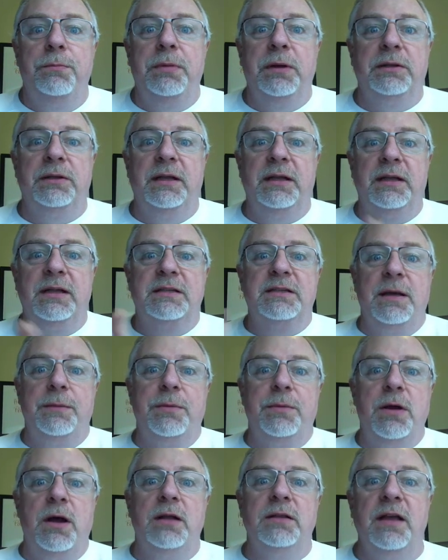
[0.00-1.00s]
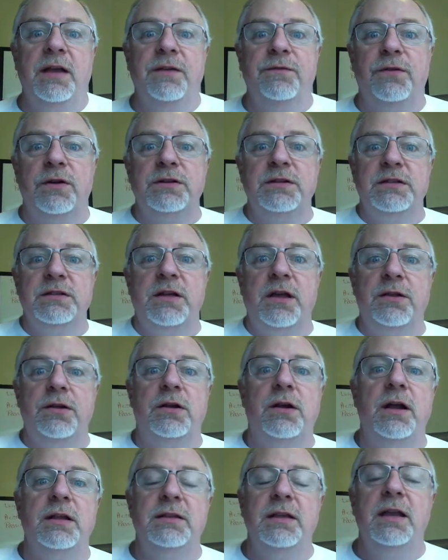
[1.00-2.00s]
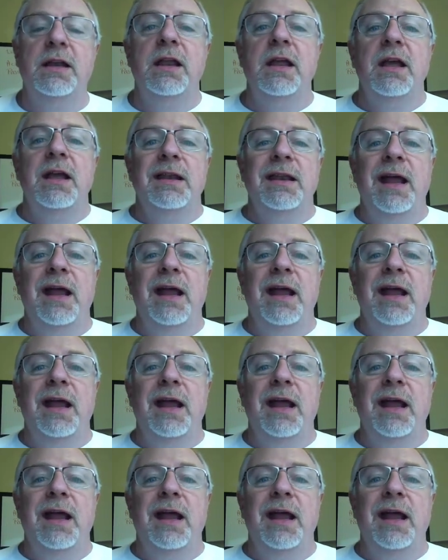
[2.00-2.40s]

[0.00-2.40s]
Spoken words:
building some content versus other content.